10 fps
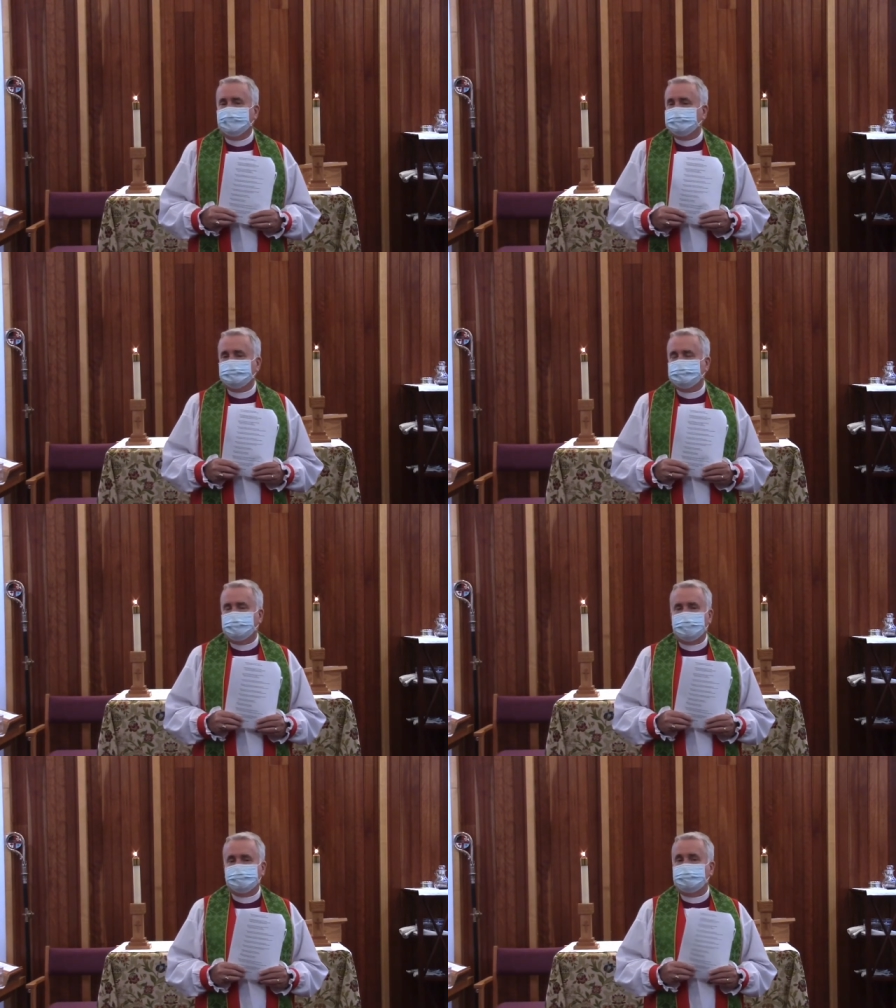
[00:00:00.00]
Just
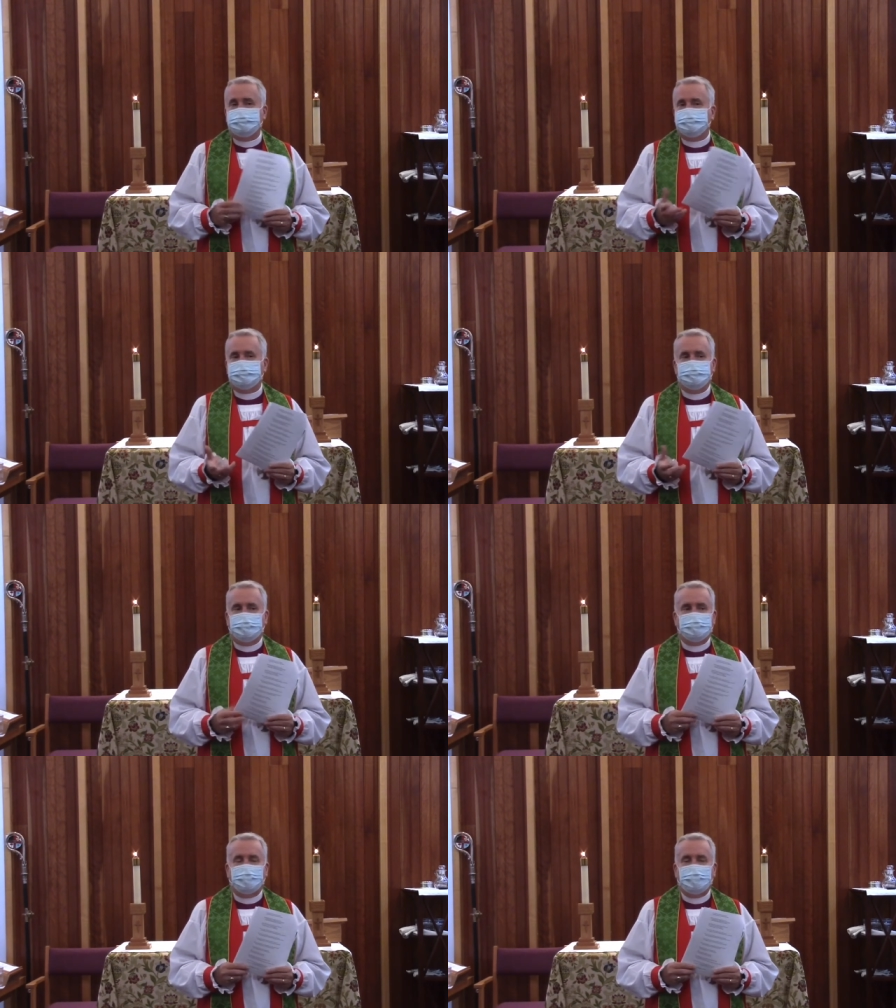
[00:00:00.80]
because even you were
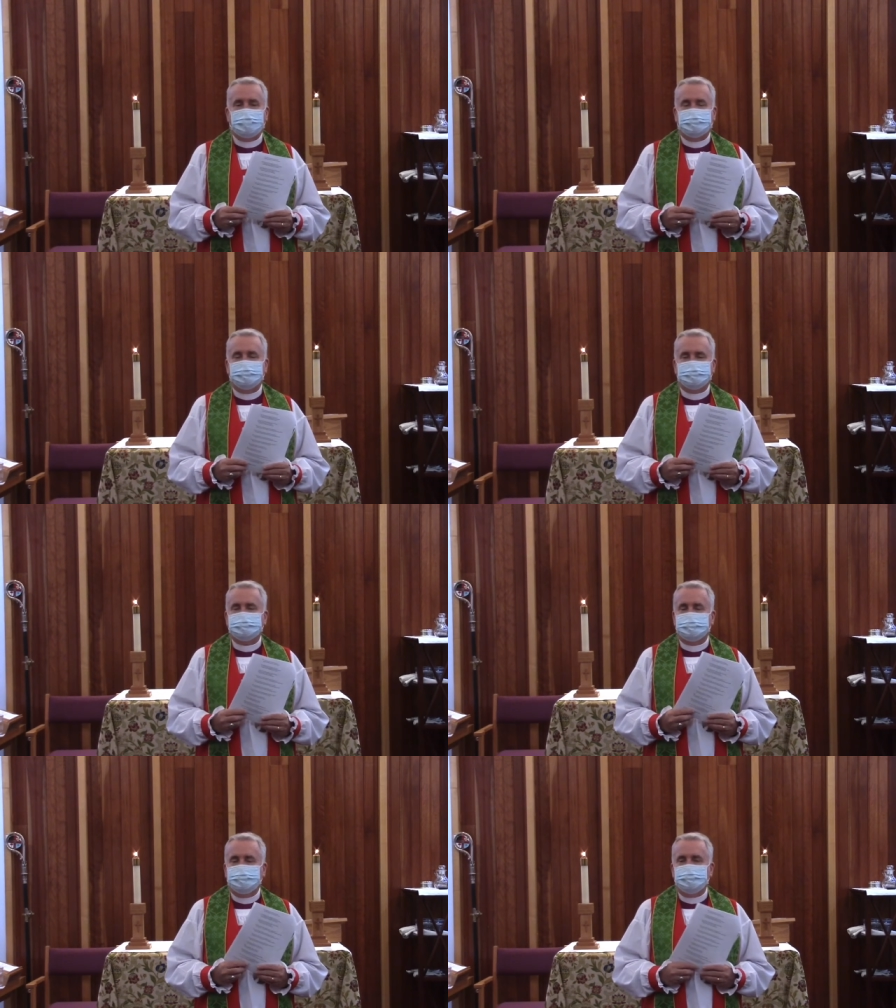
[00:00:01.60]

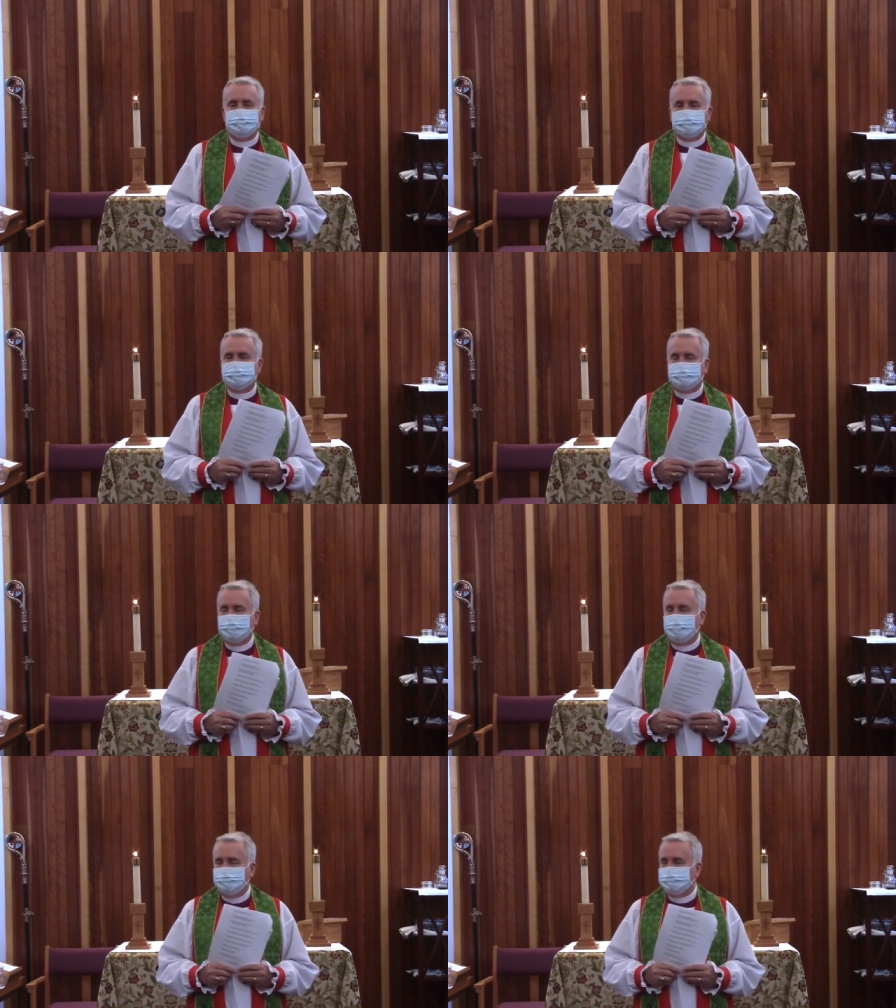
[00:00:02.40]
miraculously healed doesn't
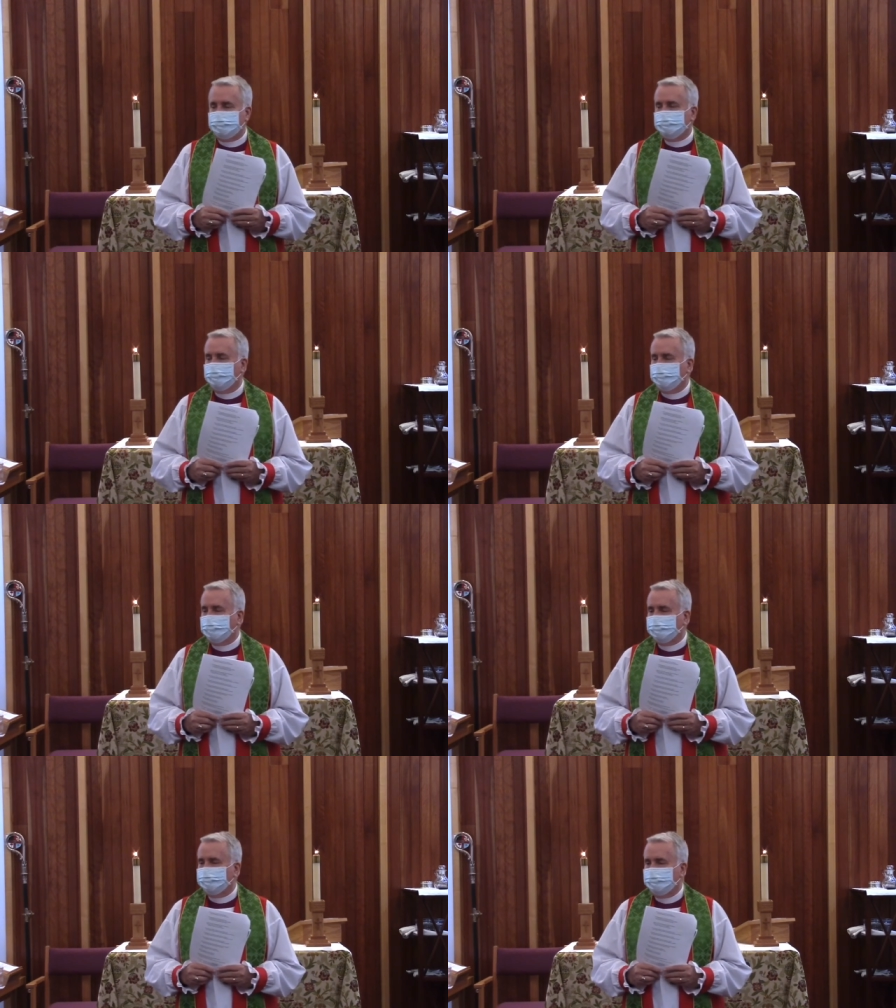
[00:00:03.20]
guarantee you a
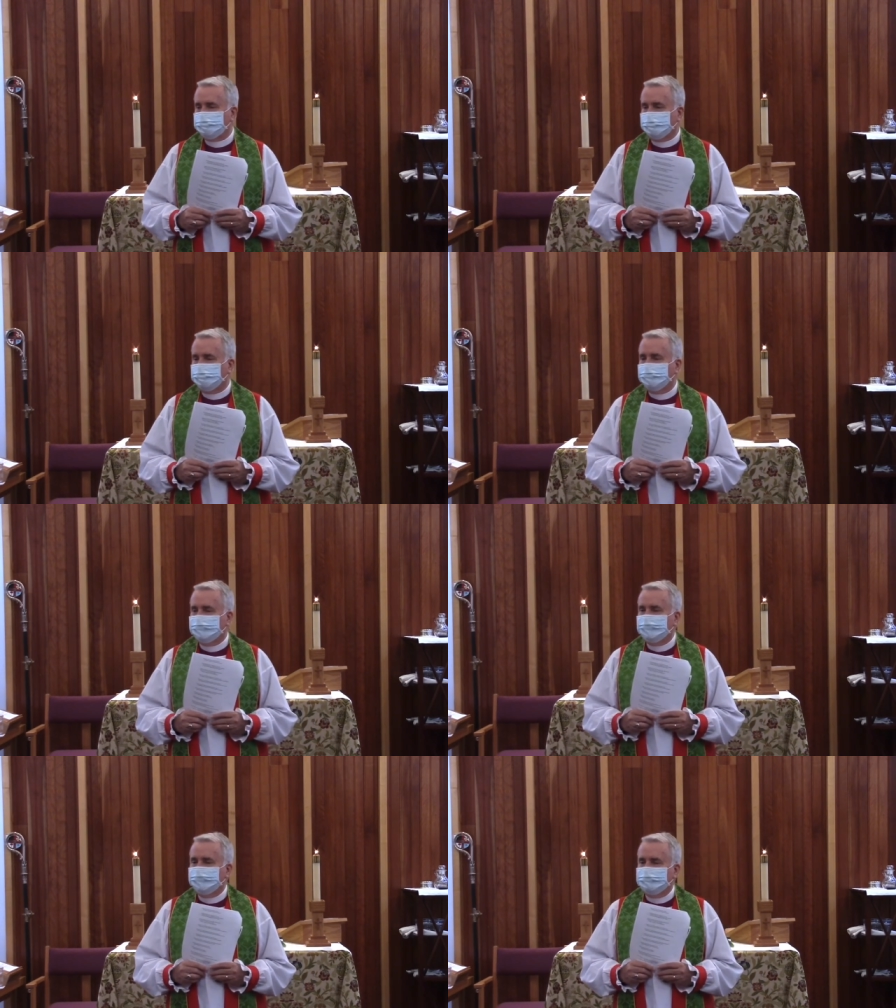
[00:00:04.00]
better future,
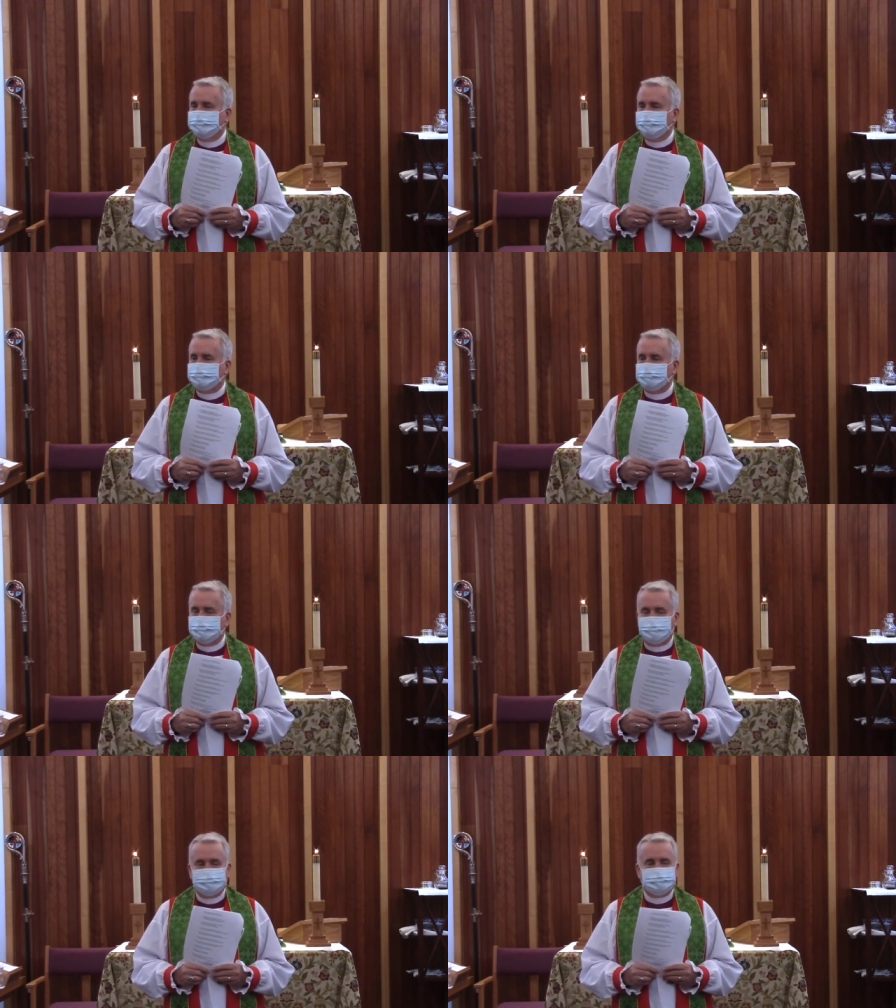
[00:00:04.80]
at least in
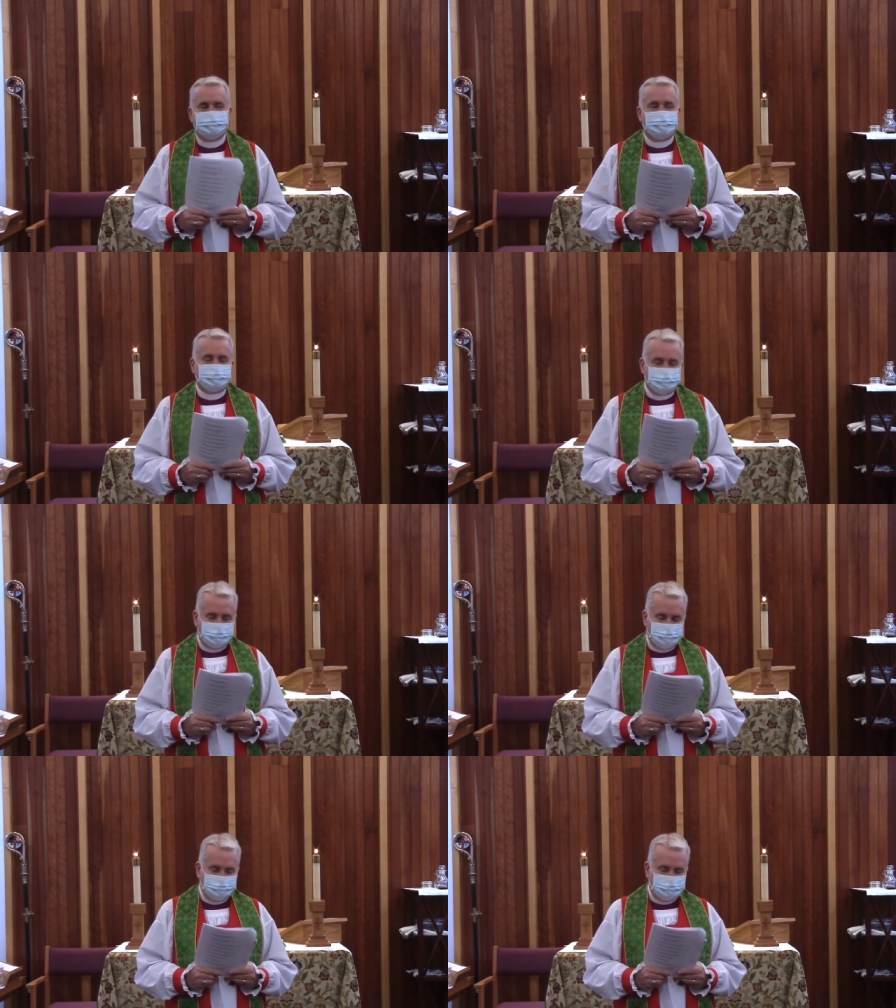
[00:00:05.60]
terms of your
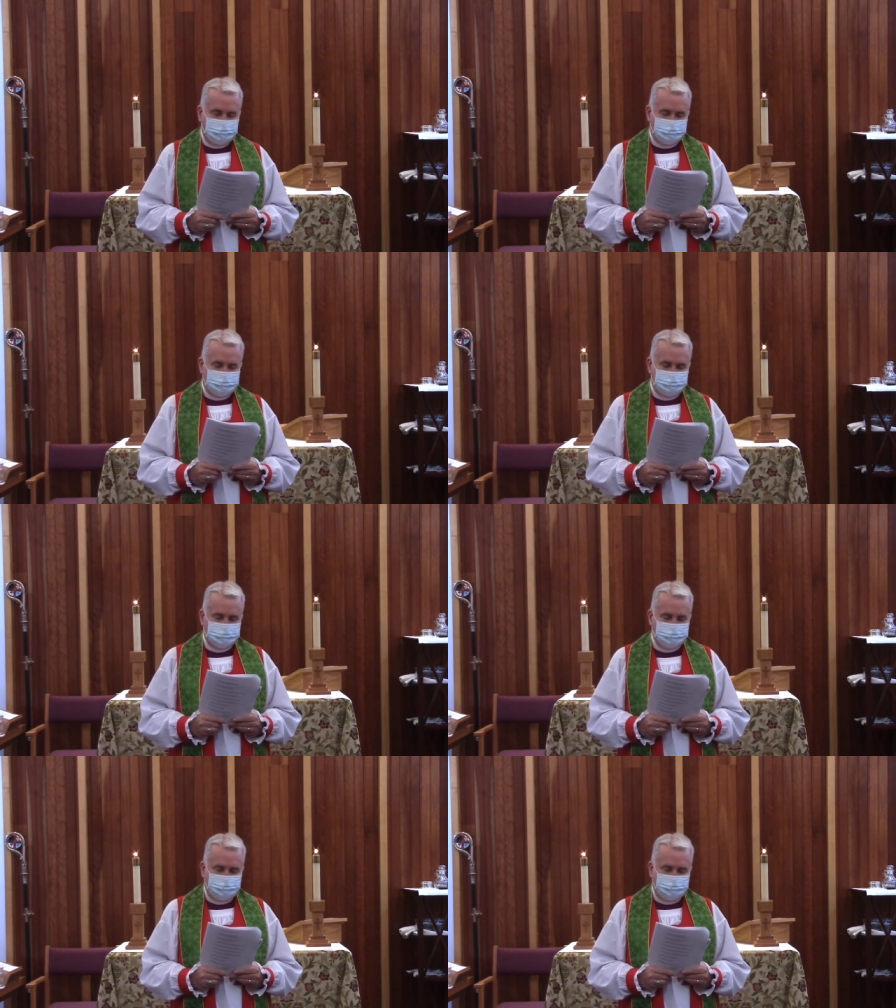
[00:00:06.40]
circumstances.